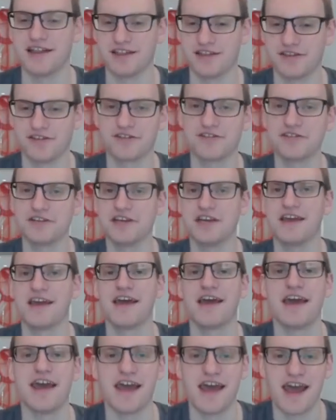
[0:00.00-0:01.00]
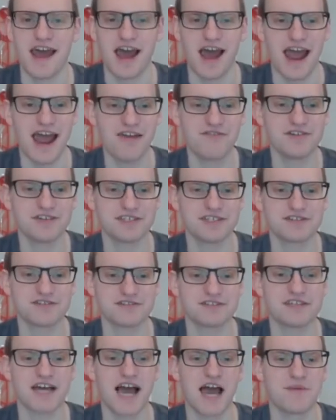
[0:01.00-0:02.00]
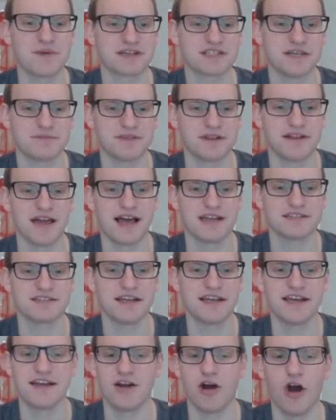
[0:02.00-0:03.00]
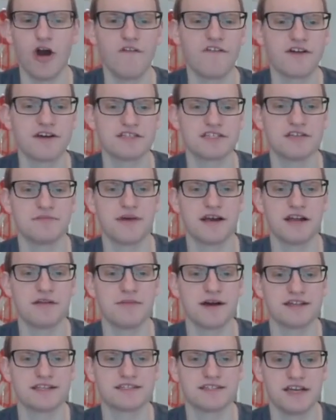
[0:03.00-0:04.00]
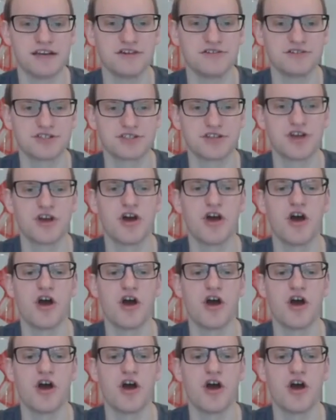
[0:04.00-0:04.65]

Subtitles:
Literally every single time except the last day, it overestimated my sales,